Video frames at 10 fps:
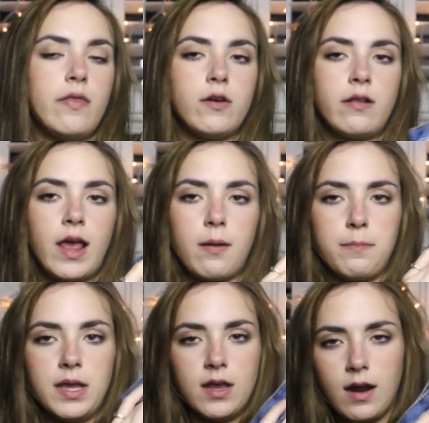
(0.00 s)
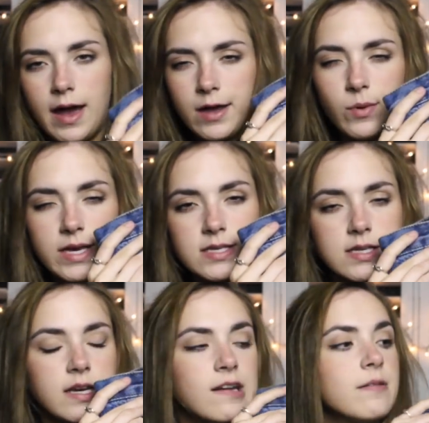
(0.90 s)
and they're like
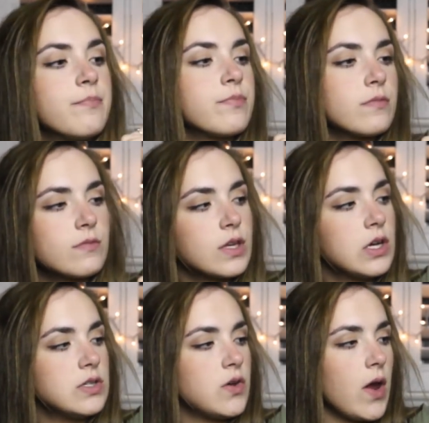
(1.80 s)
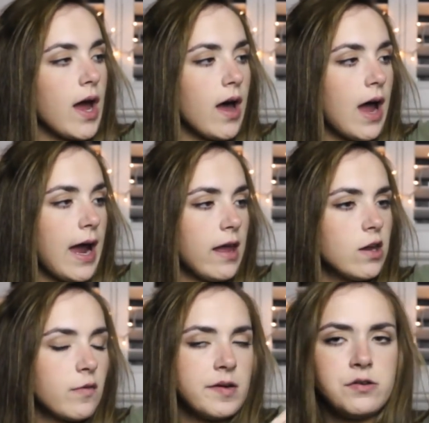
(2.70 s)
mid-high-waisted. So yeah, I
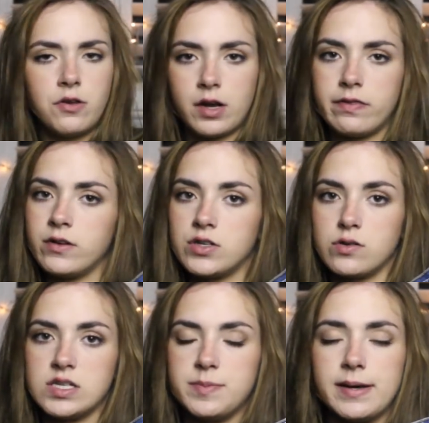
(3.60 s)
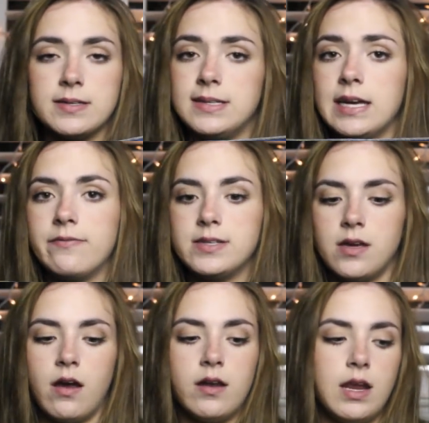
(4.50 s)
highly recommend you look at their shorts because they have a
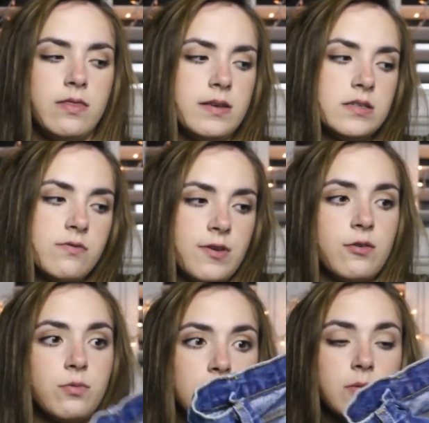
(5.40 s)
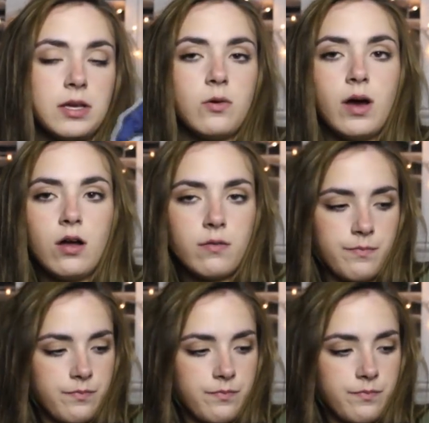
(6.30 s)
ton and these fit really, really well.